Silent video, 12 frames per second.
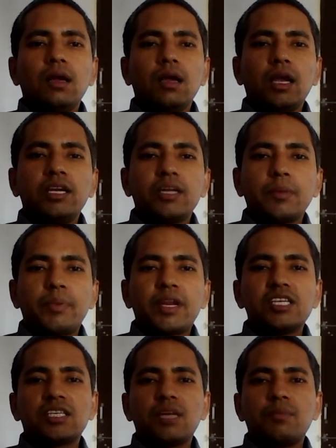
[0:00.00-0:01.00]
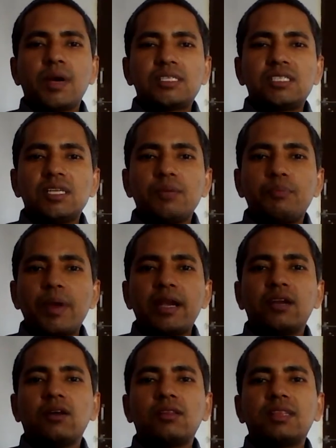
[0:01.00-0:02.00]
"Interpretation must
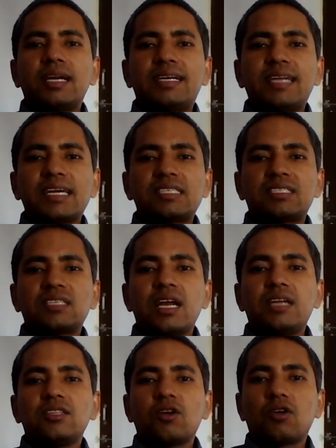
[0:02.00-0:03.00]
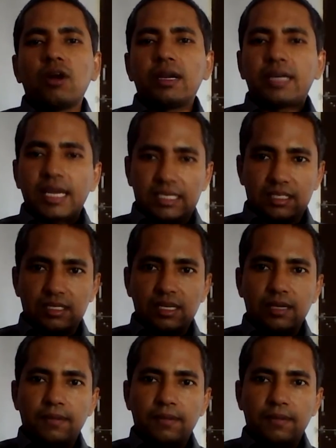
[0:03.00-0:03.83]
depend on the text and the context.